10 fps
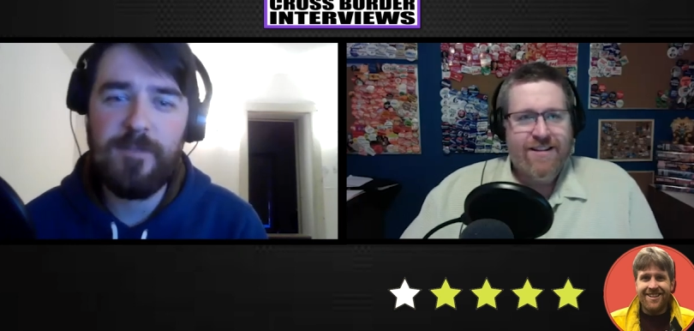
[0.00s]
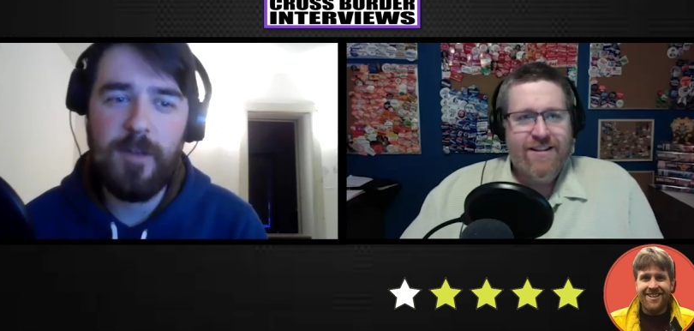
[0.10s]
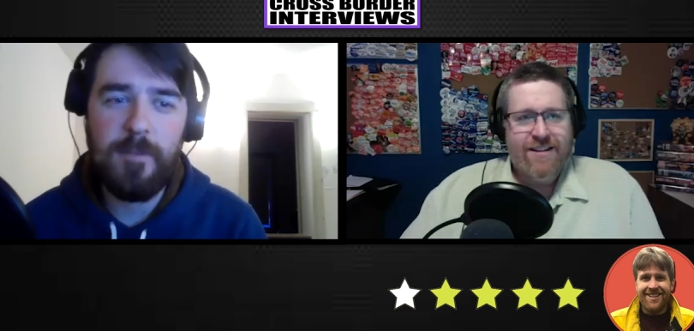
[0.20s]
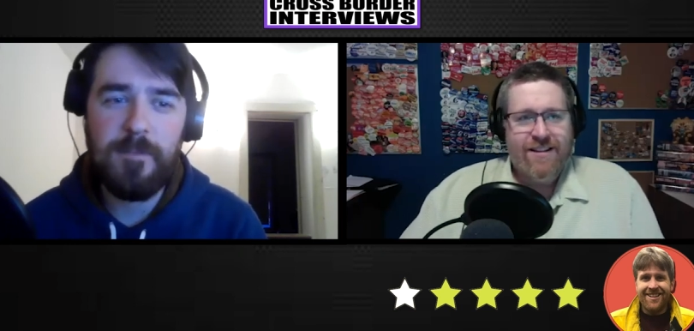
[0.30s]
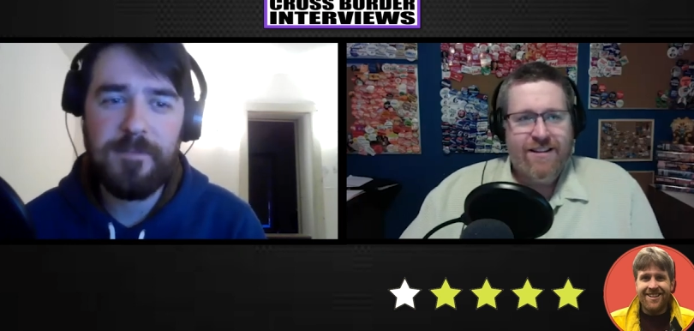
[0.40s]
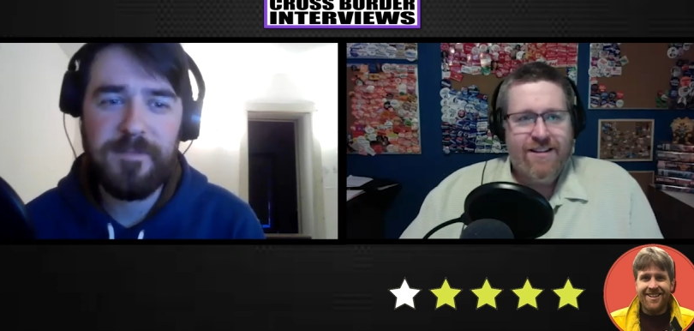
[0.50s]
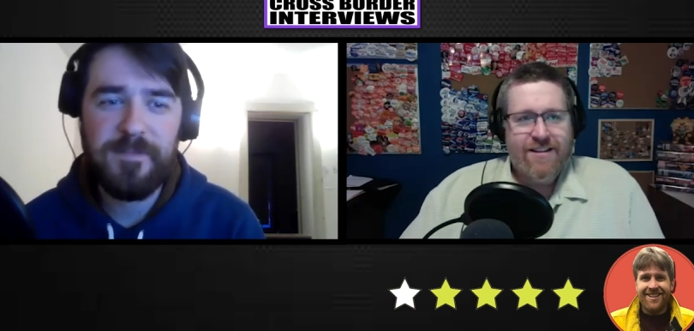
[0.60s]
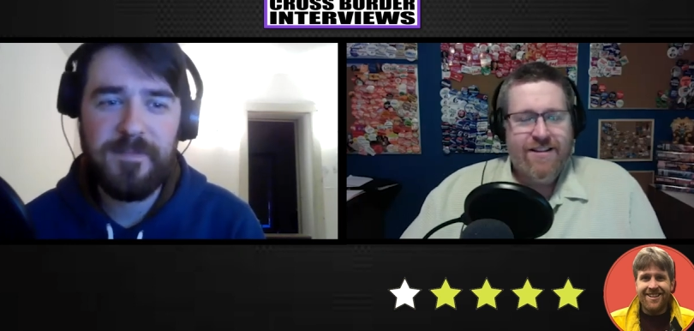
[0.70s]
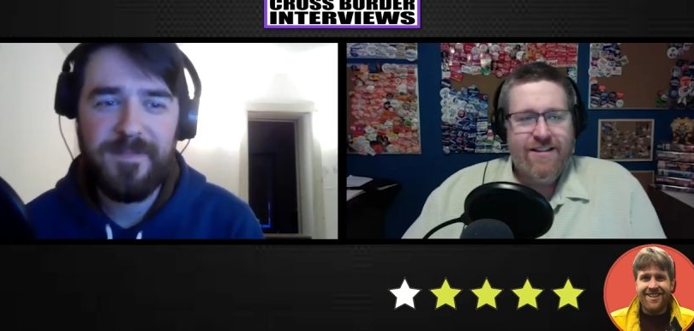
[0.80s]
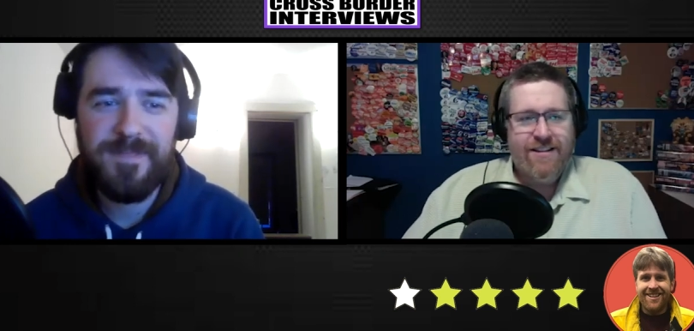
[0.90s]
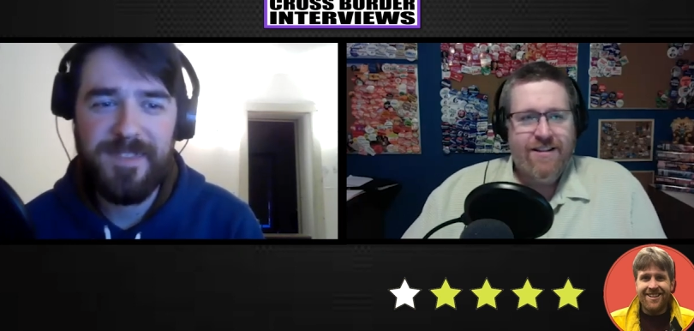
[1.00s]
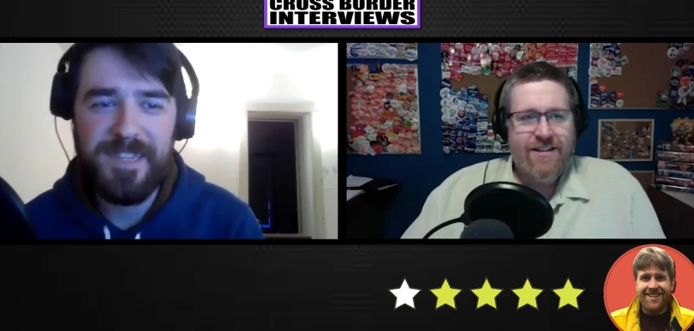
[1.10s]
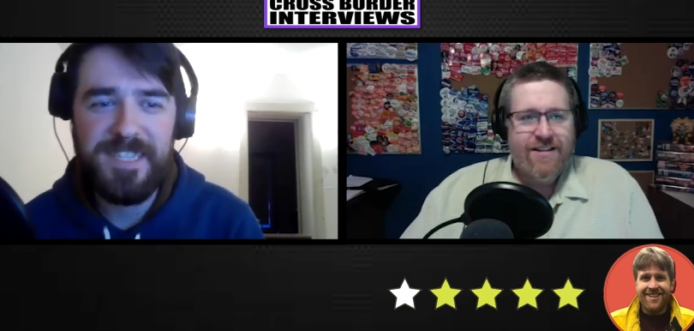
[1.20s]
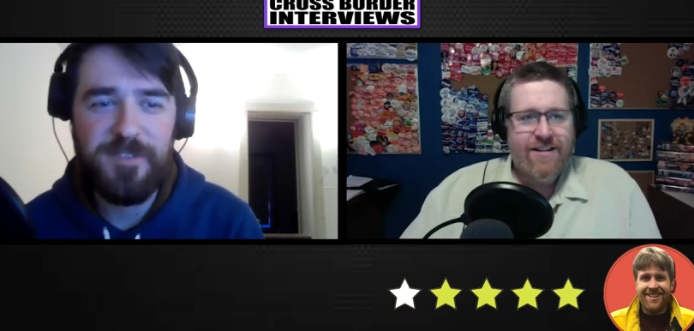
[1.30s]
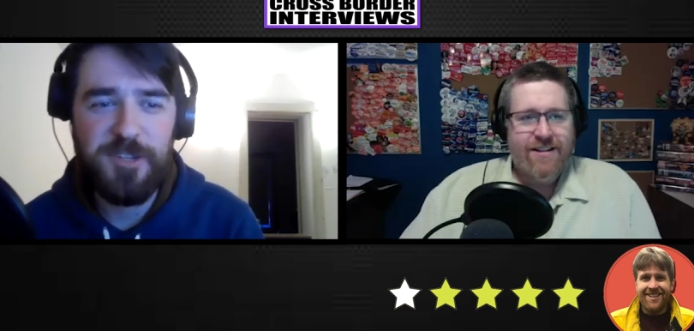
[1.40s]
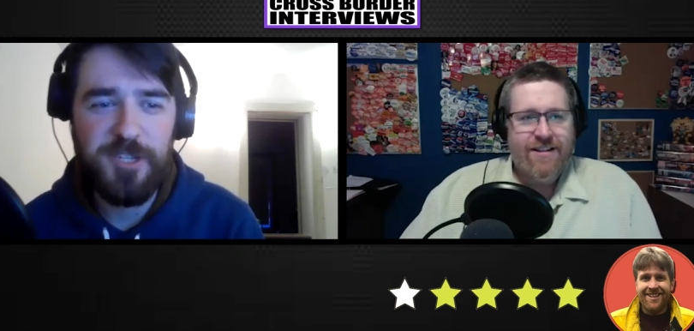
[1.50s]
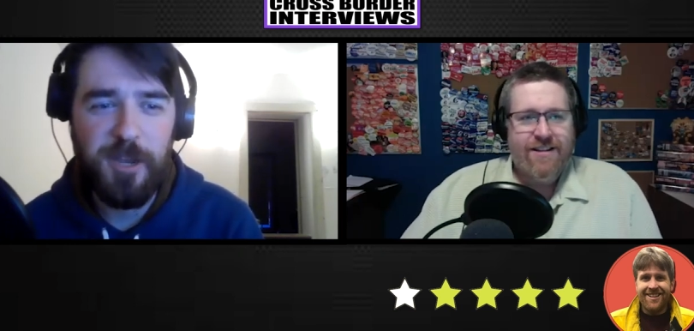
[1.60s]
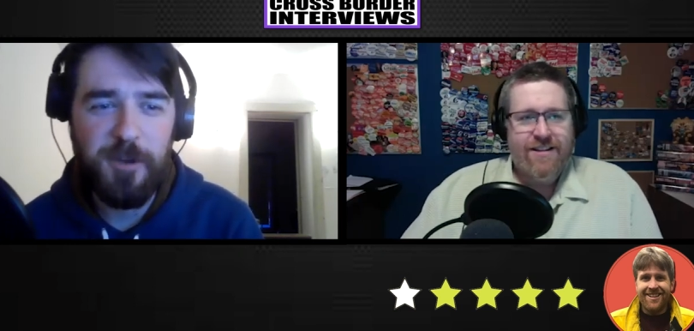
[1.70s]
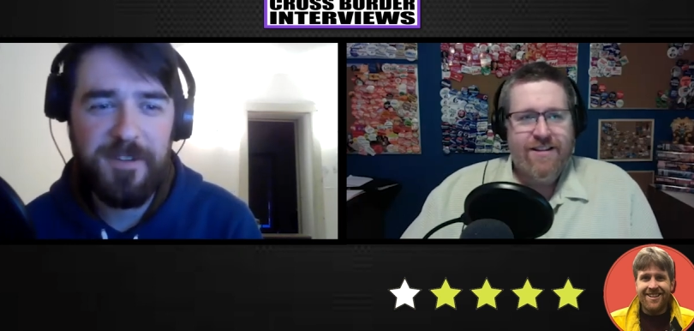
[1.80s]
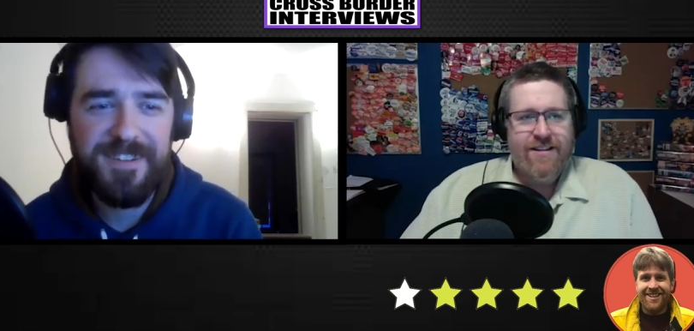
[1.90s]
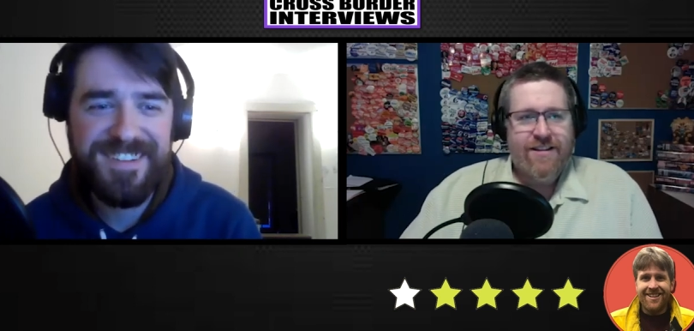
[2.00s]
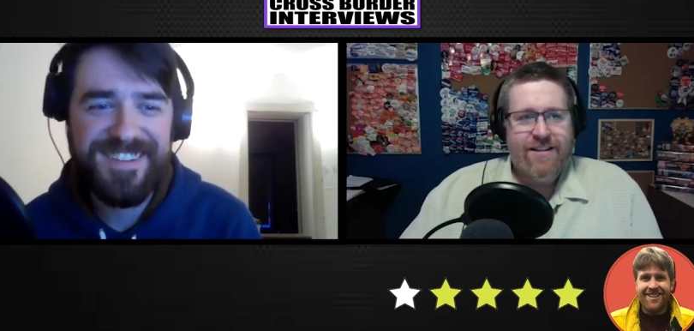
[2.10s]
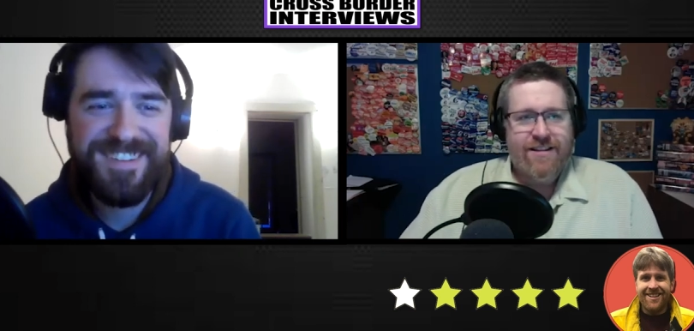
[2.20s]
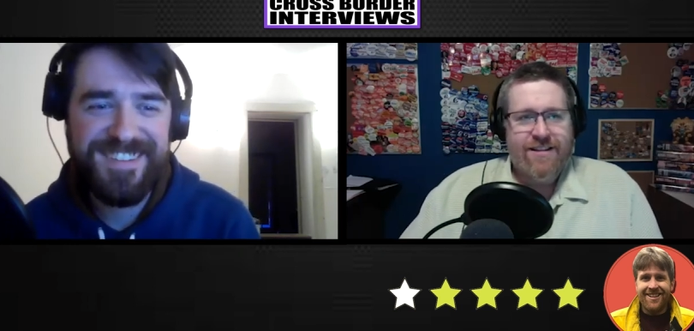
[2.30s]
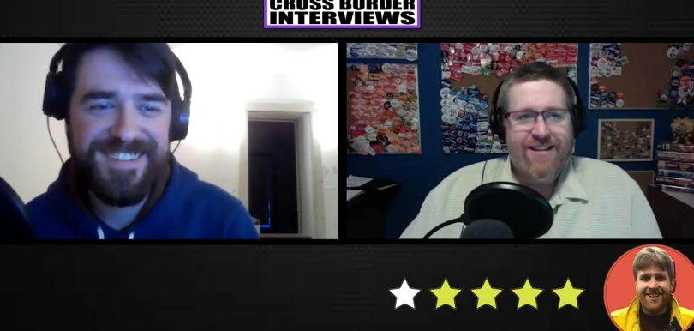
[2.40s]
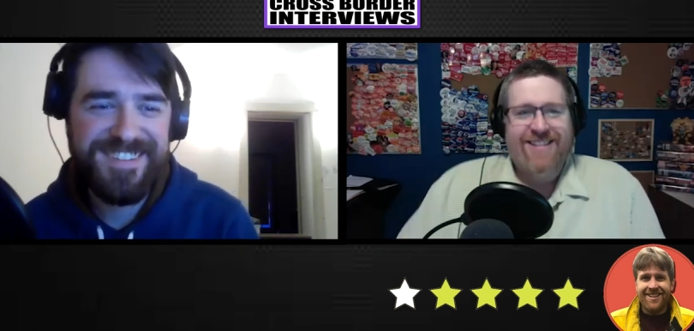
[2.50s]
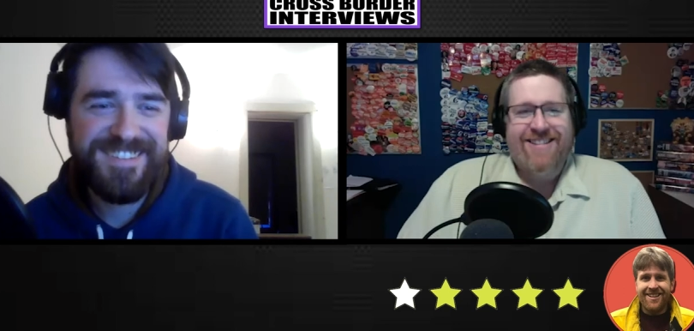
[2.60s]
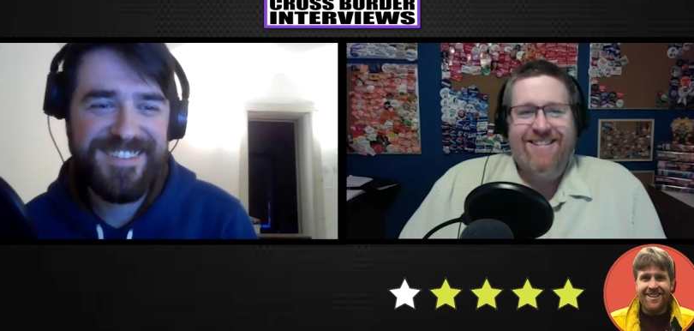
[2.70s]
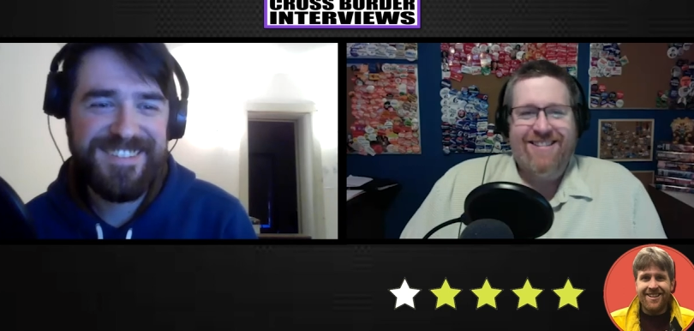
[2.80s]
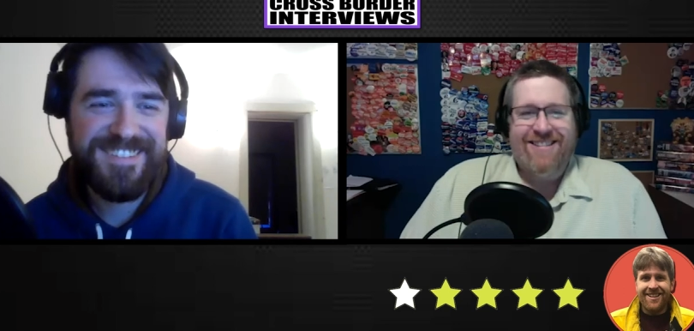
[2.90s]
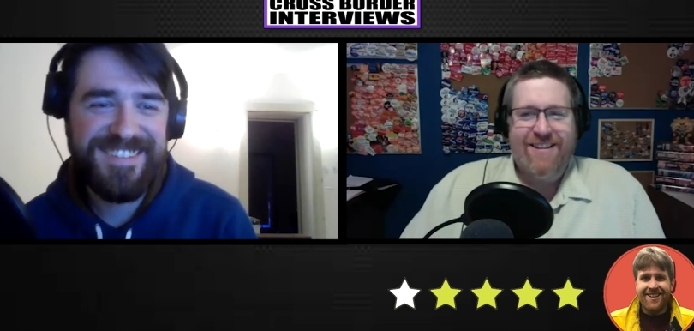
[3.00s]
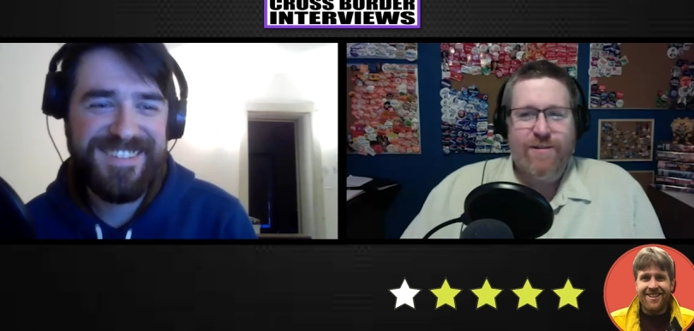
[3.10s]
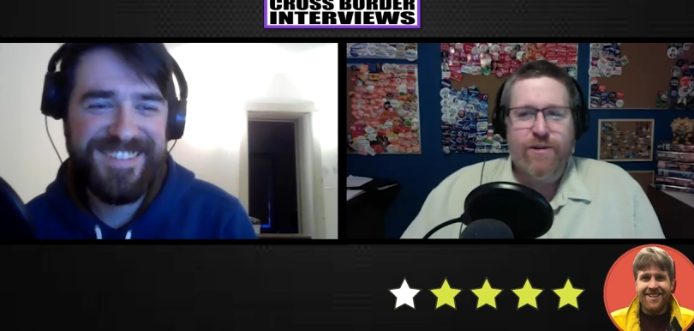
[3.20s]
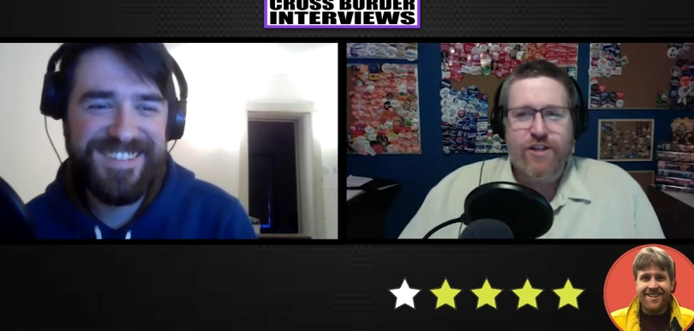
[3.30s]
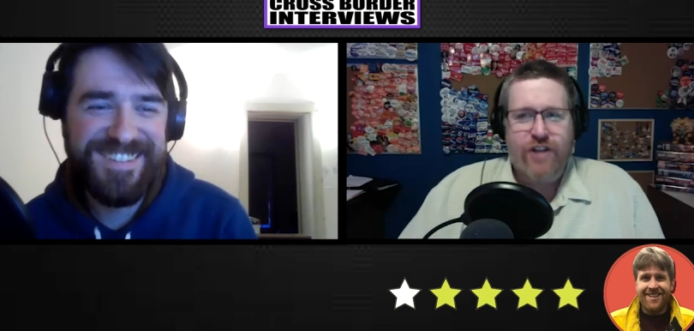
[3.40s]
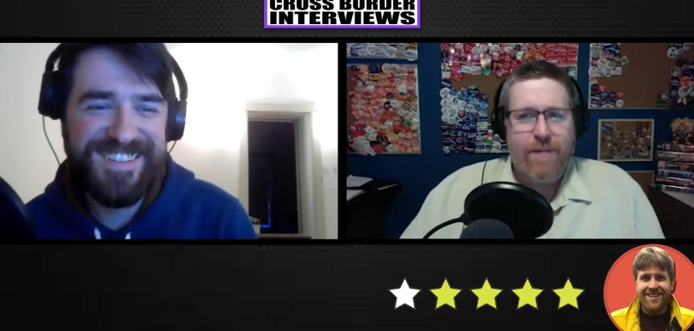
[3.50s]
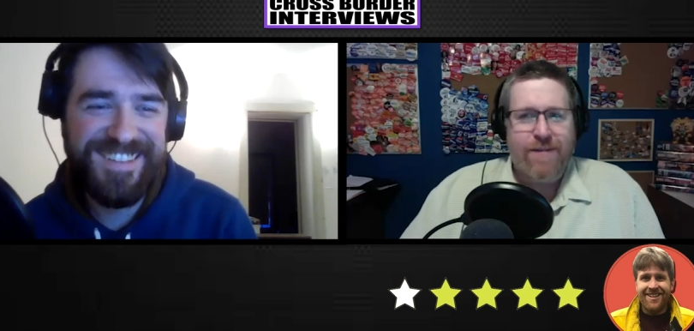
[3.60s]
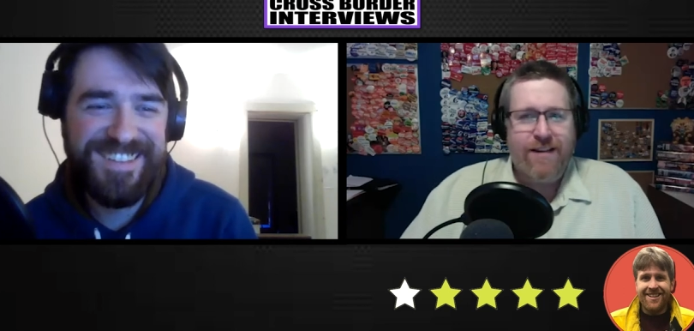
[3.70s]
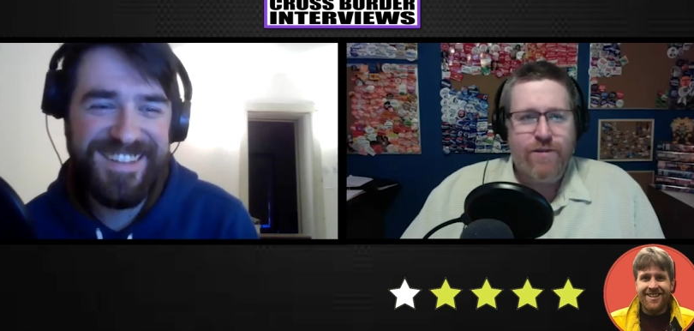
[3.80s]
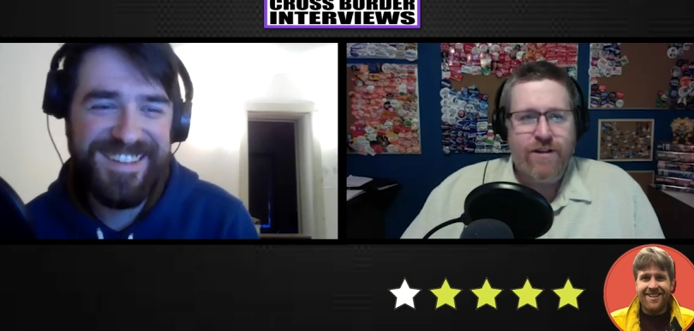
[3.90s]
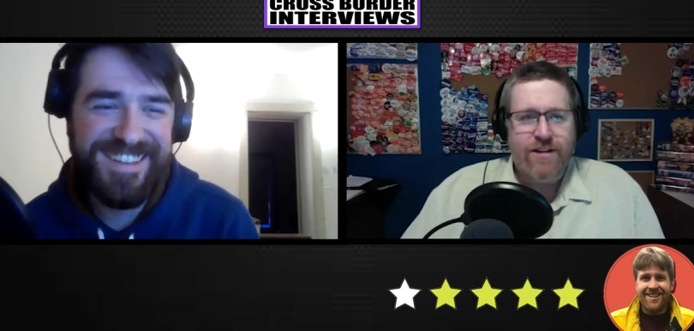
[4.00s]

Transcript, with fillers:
Speaker 1: from the T V show.
Speaker 2: What, the Japanese one?